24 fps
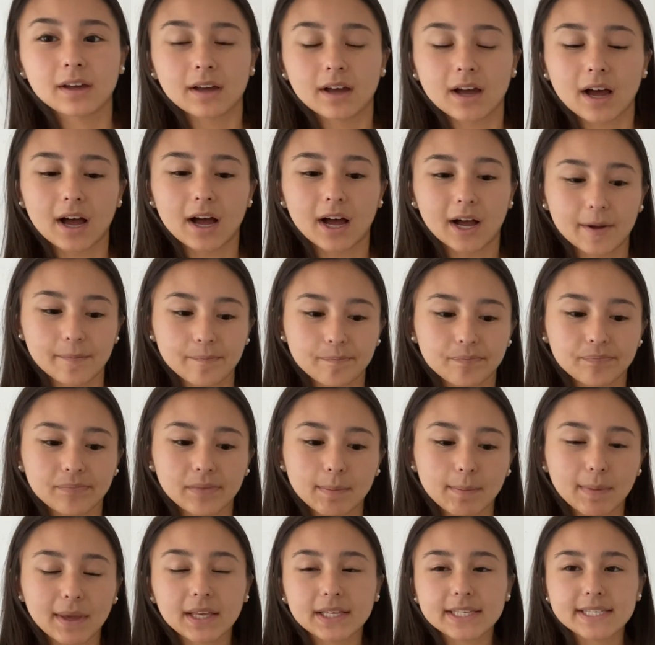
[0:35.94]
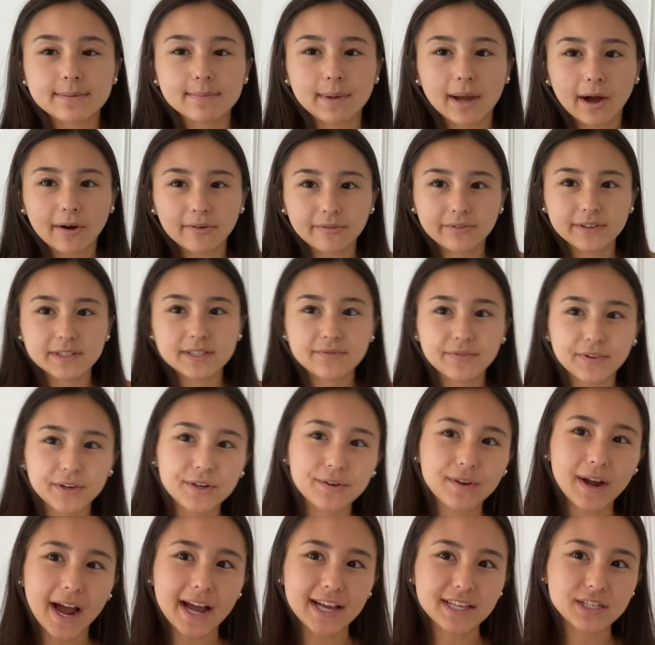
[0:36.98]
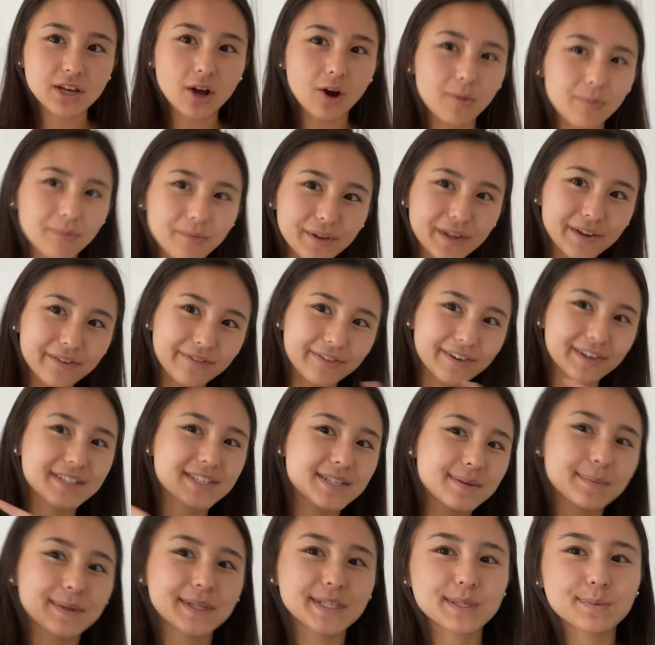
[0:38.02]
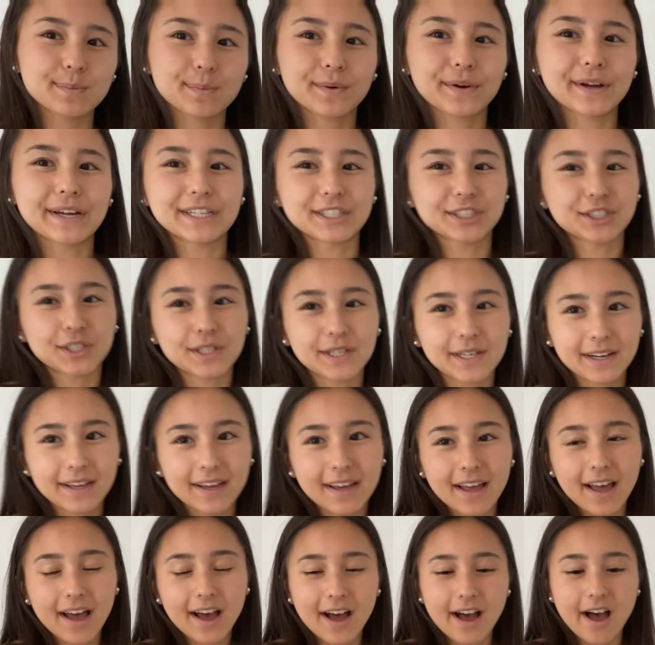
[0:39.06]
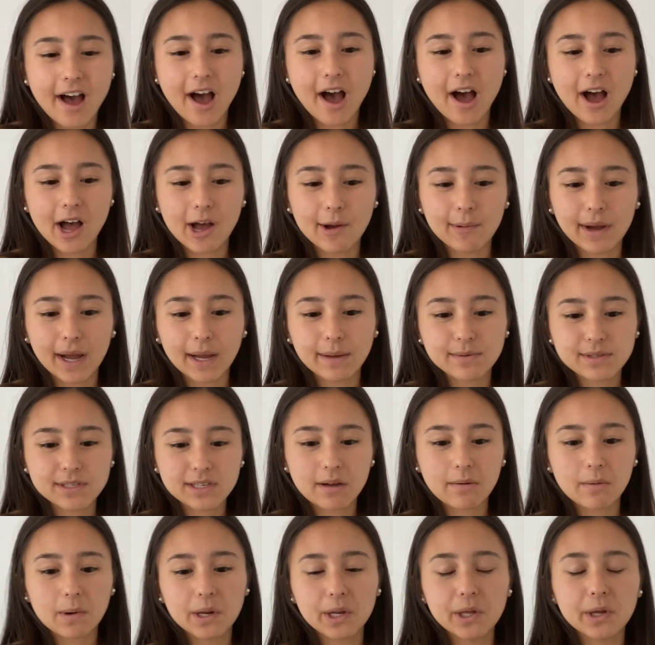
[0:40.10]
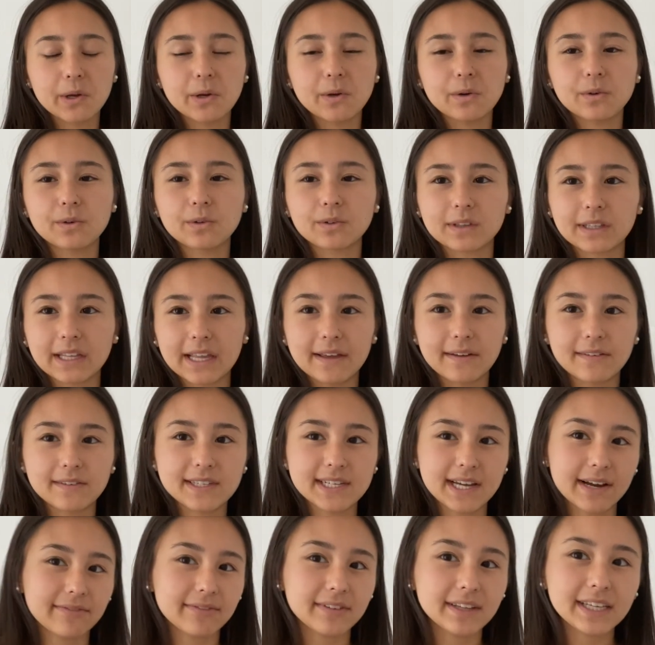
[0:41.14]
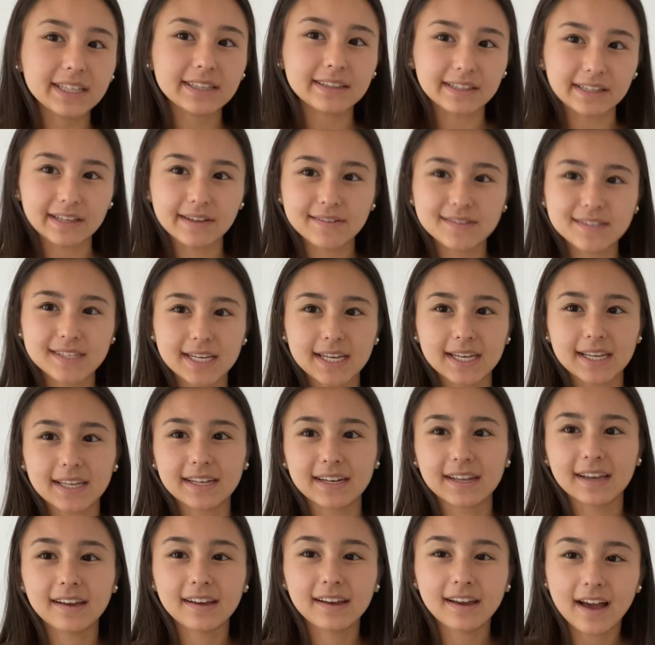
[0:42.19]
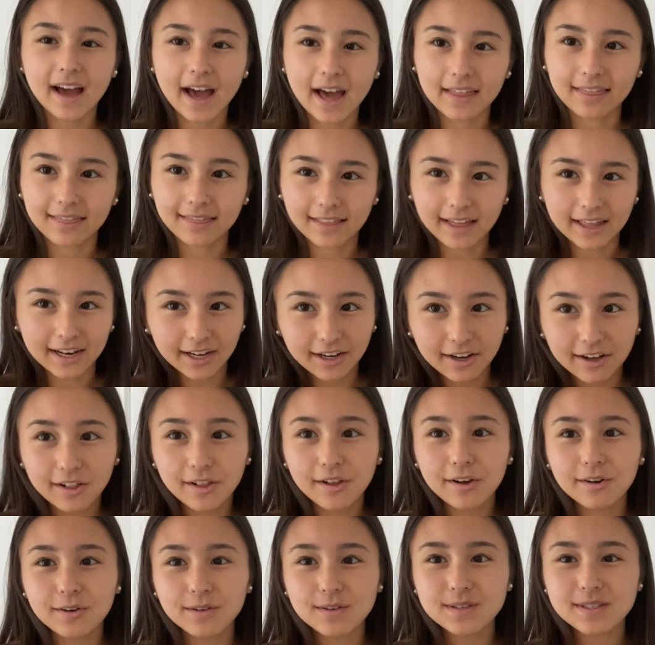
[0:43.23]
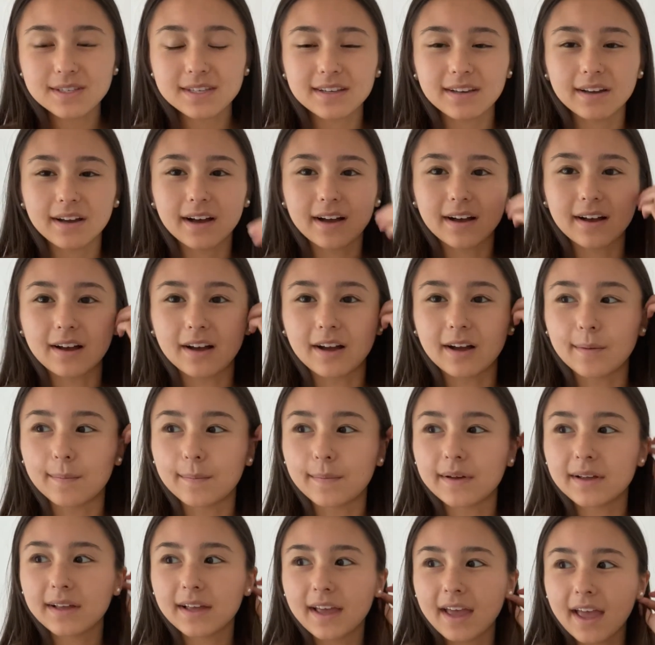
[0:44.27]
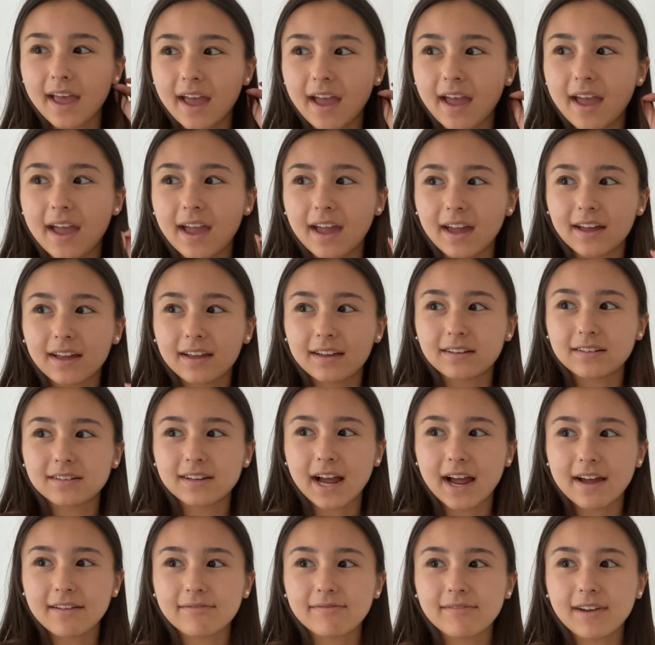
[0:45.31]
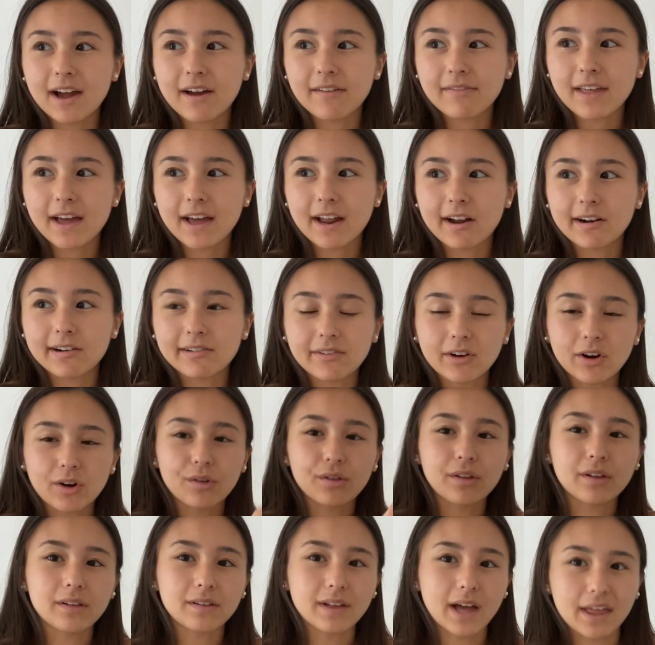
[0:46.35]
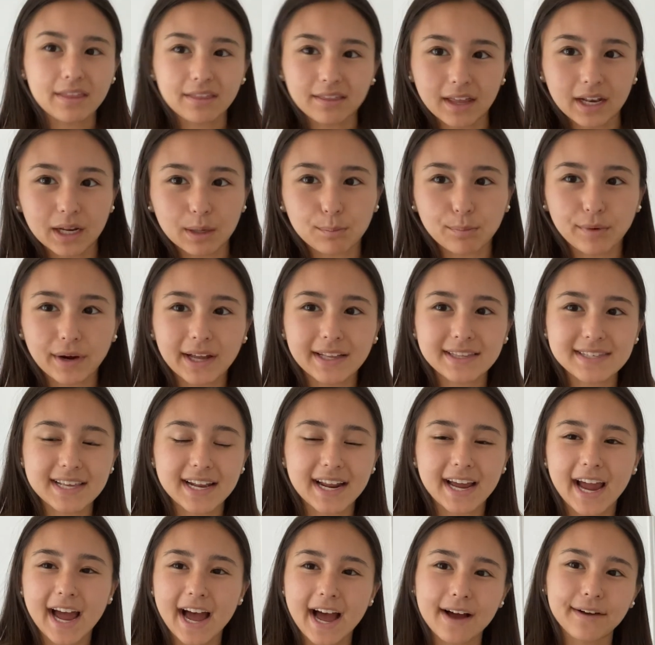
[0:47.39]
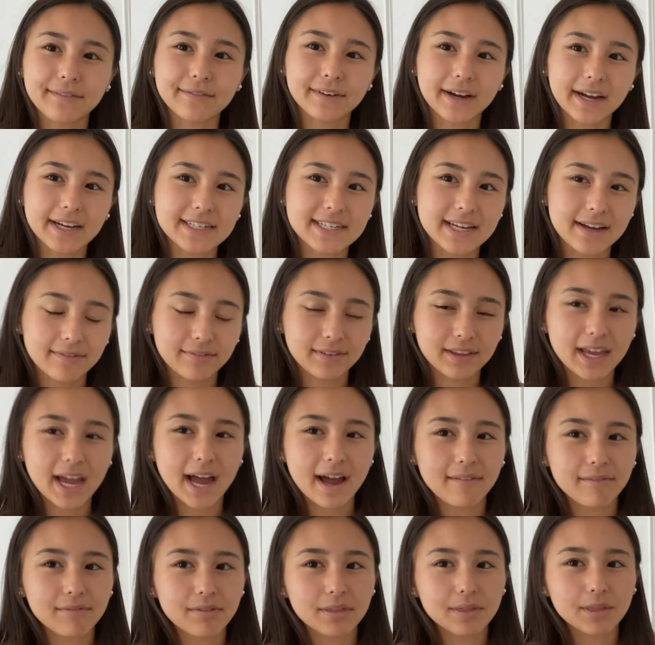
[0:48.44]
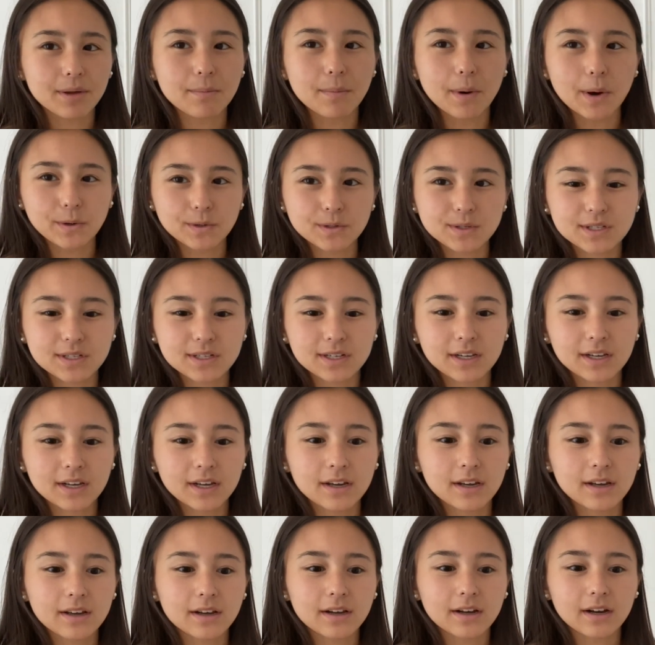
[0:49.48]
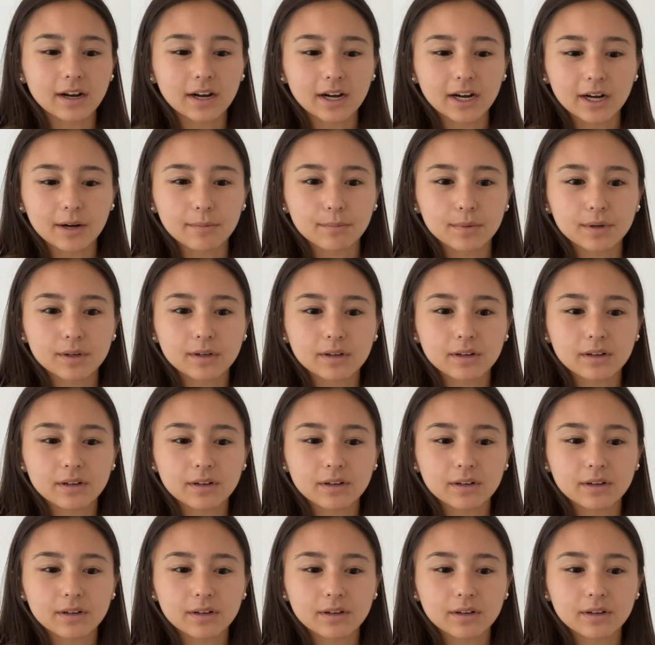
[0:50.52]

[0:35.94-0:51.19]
um, making some outfits for you guys, hopefully for some inspiration. Um, I'm someone who li definitely lives in athletic clothes. Um, and I found that out of all the athletic brands that I have, I definitely have the most um,